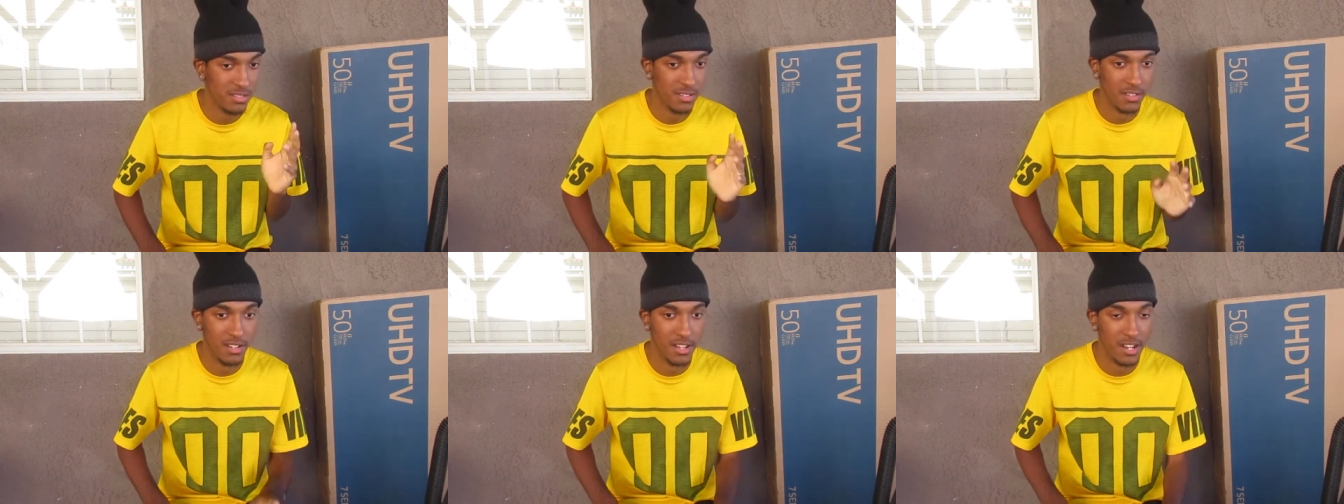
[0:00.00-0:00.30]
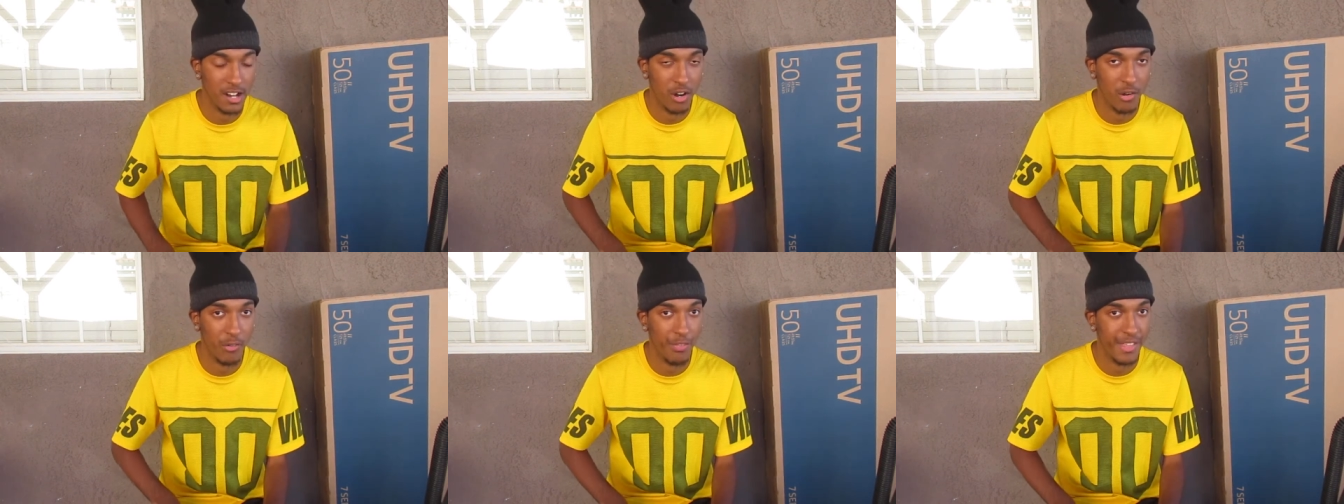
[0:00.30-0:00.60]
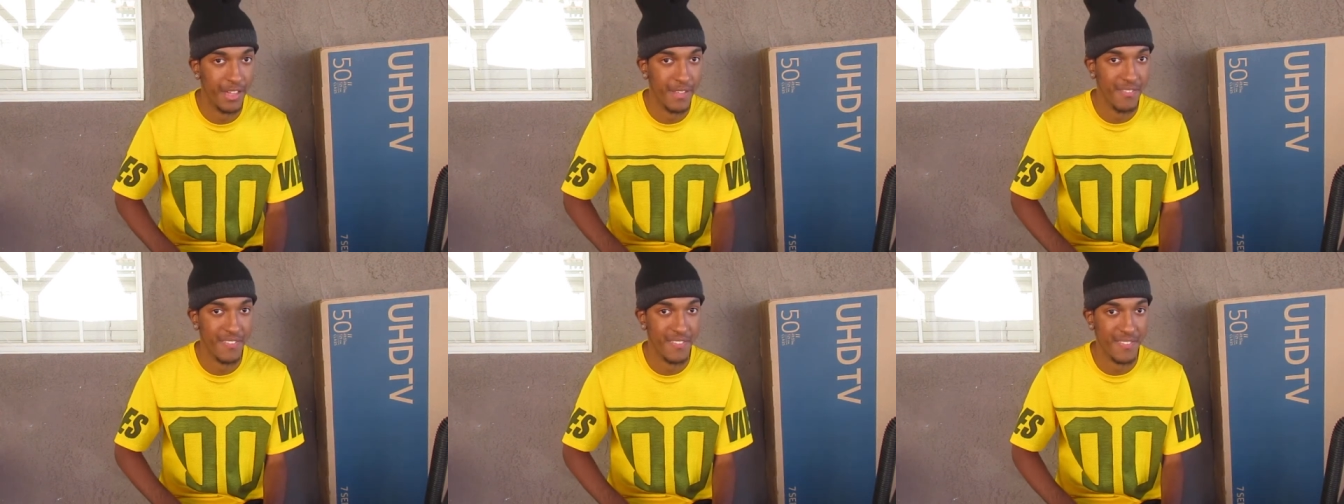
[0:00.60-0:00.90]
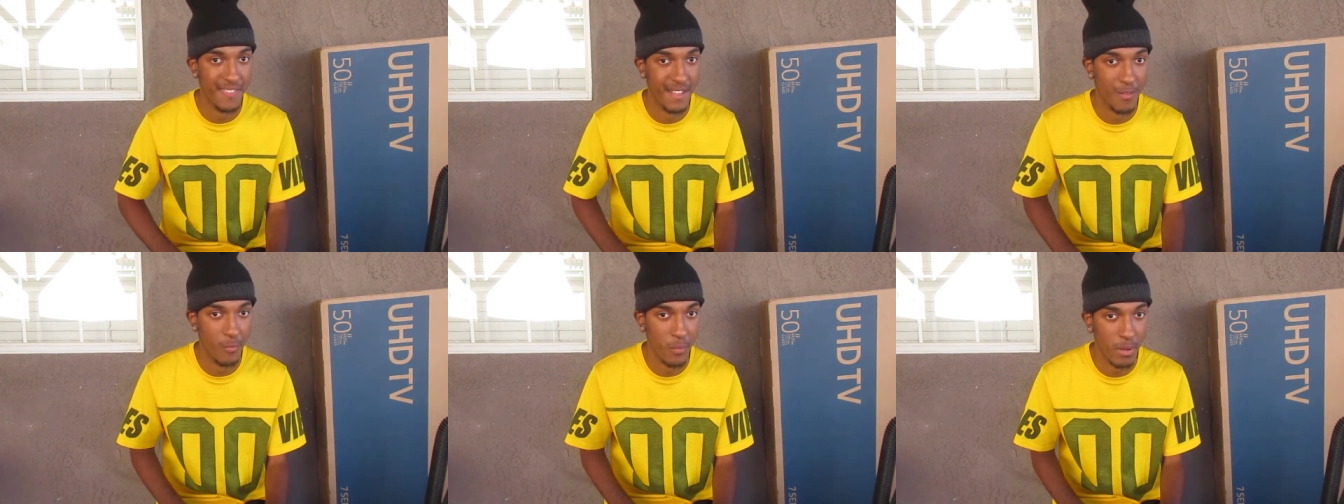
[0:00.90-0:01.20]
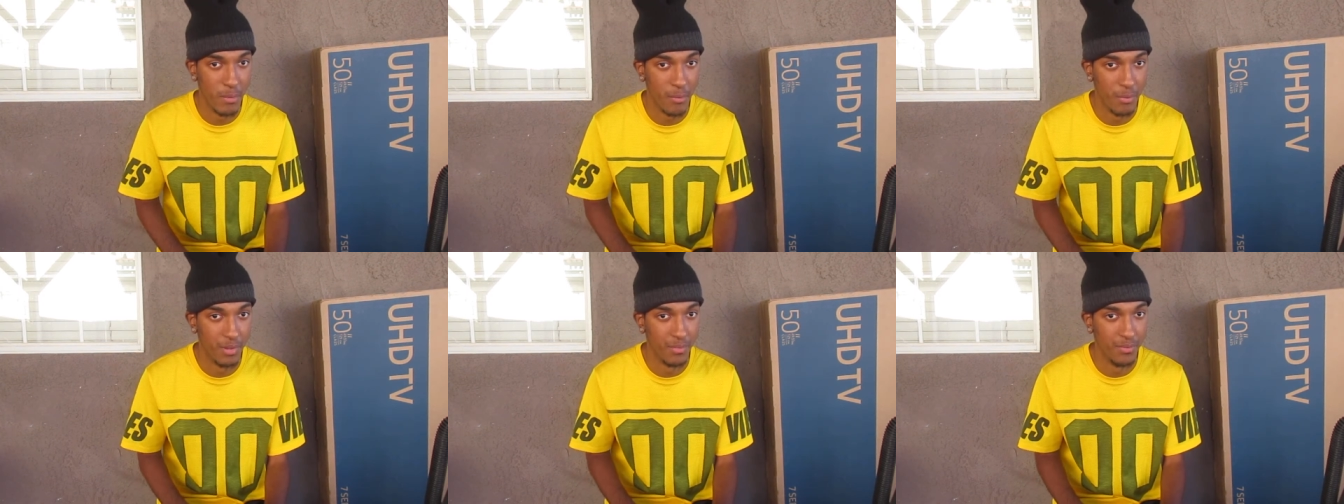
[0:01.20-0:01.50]
you know, then then
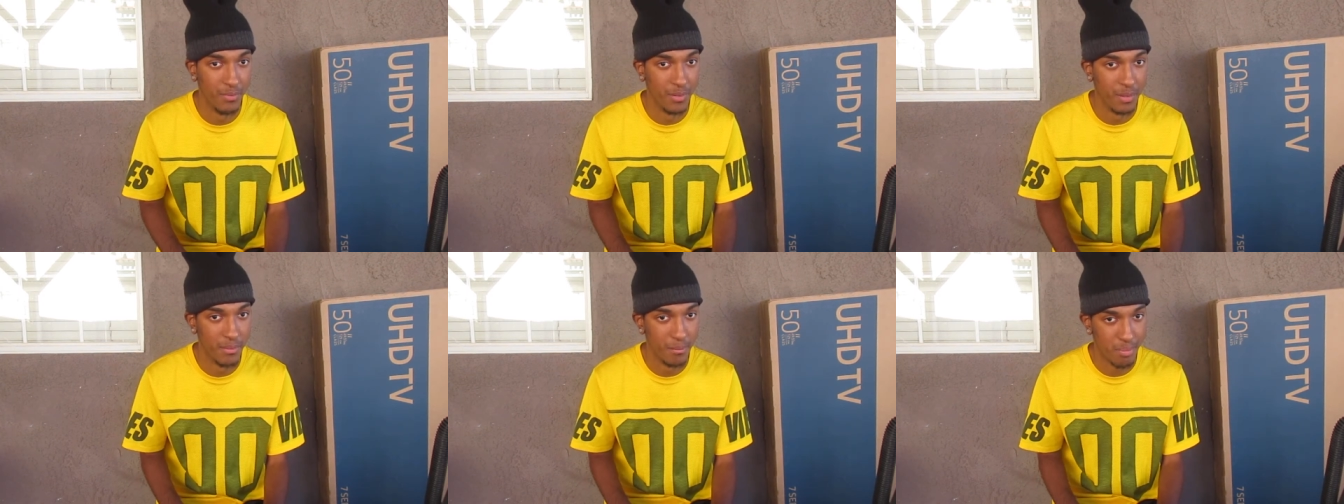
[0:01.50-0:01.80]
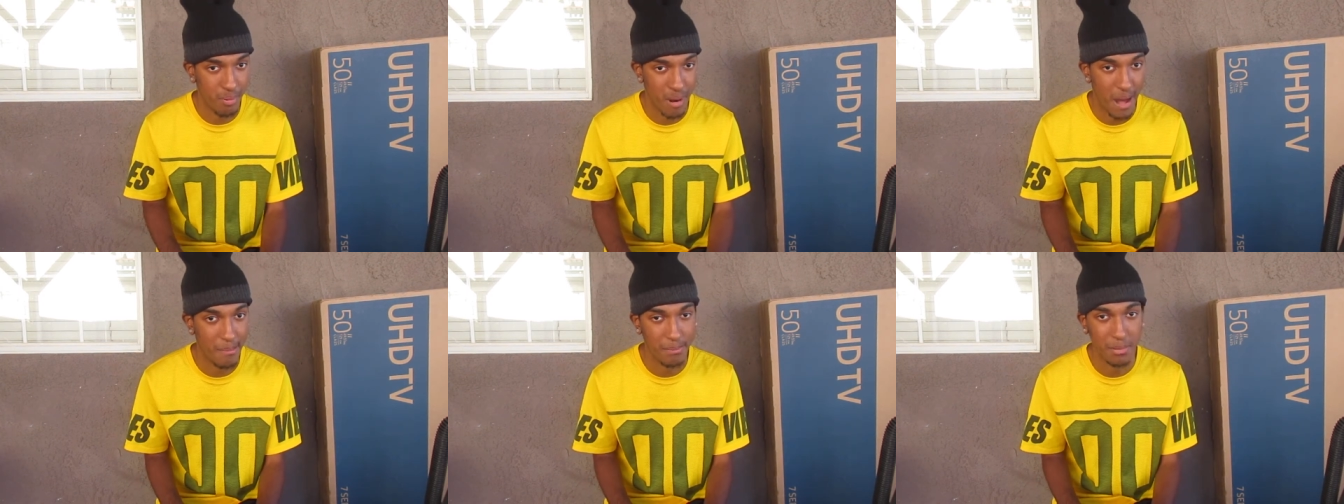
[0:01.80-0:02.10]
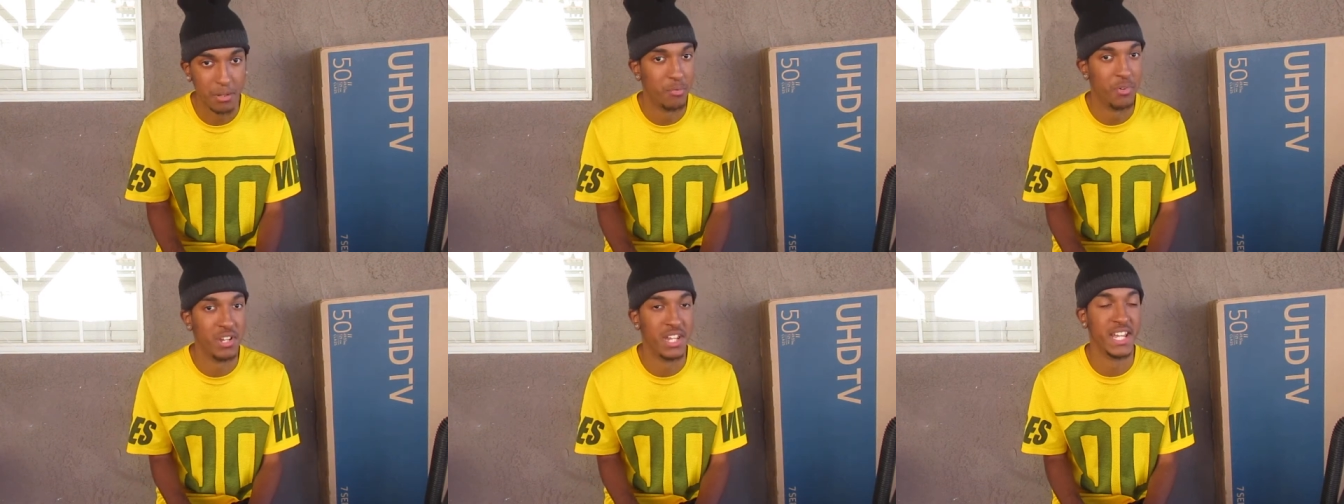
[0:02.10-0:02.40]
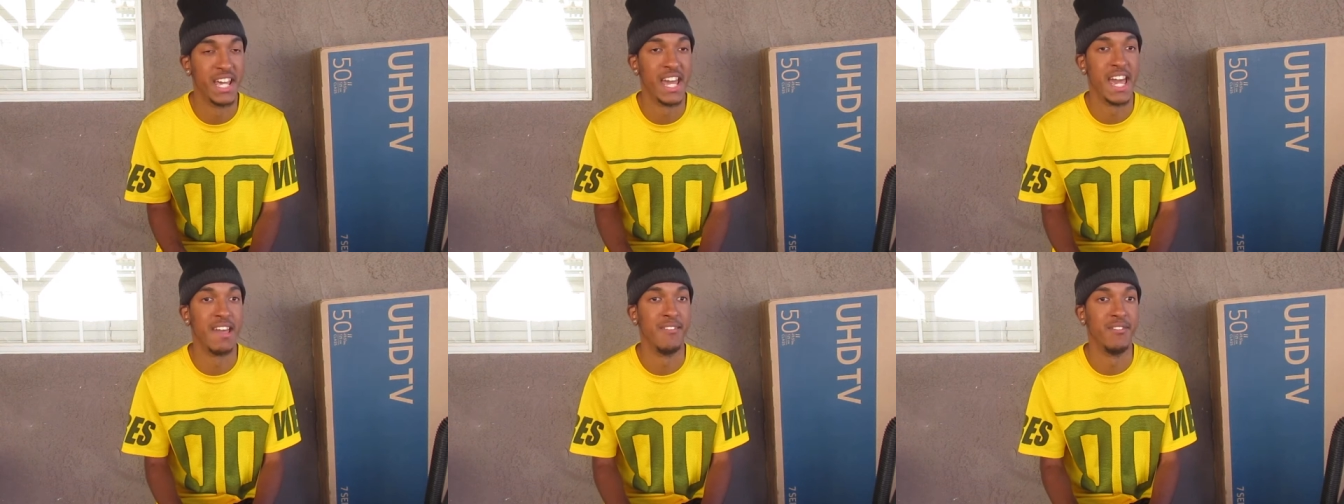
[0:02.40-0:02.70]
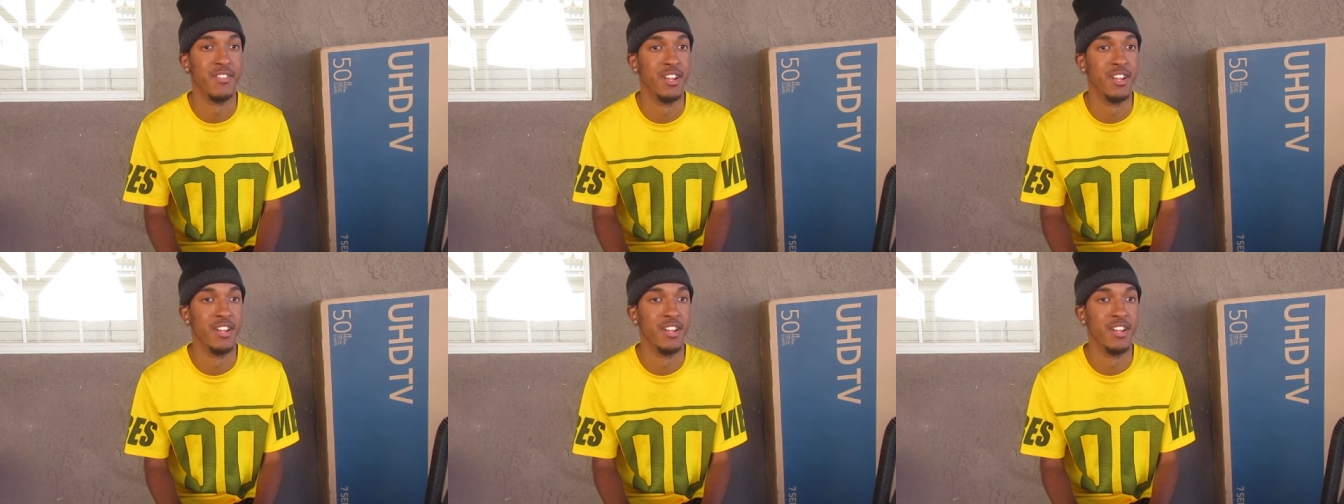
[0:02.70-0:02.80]
we would probably win the game.